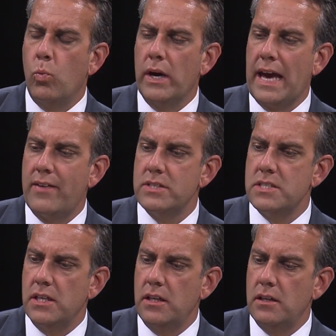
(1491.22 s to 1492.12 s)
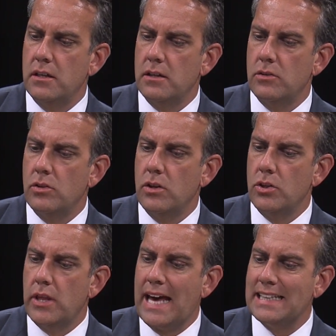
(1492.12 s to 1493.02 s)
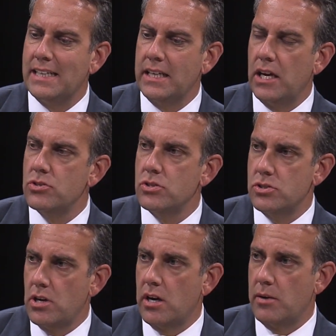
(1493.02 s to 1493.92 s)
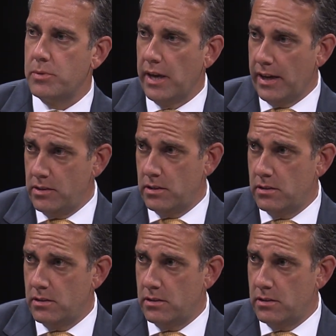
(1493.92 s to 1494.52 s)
We haven't seen that litigation start up yet.